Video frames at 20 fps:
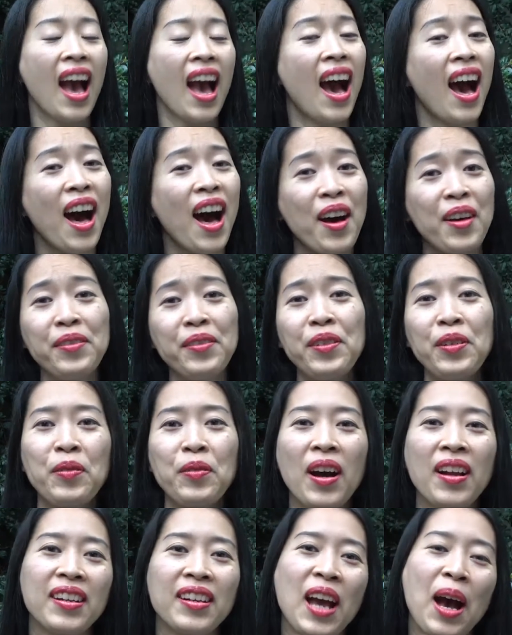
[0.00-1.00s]
Hi
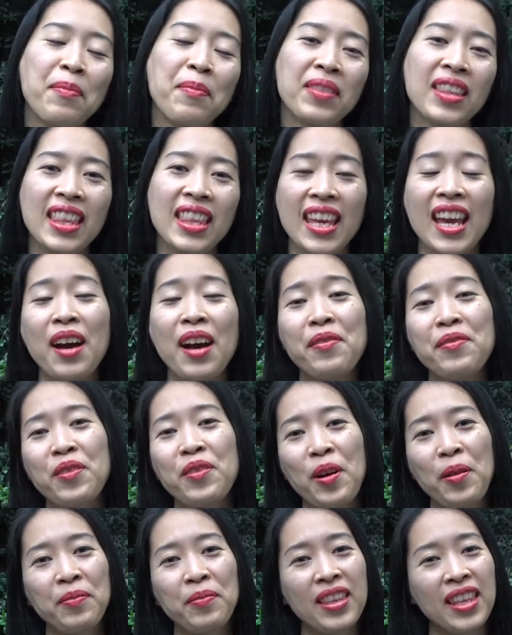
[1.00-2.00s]
everyone, I'm Thea
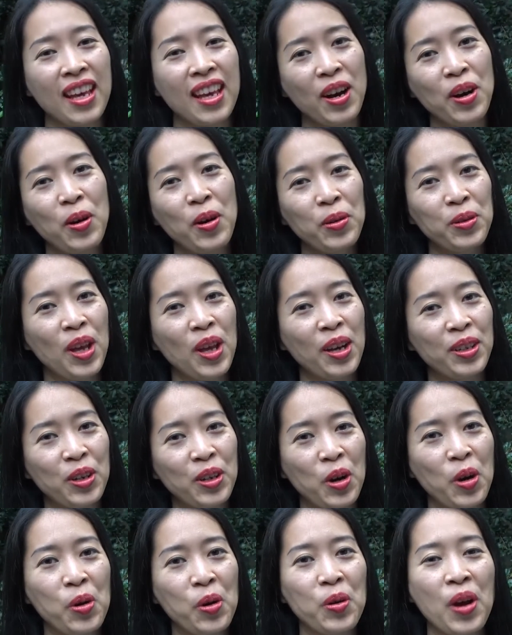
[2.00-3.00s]
from theaho.co,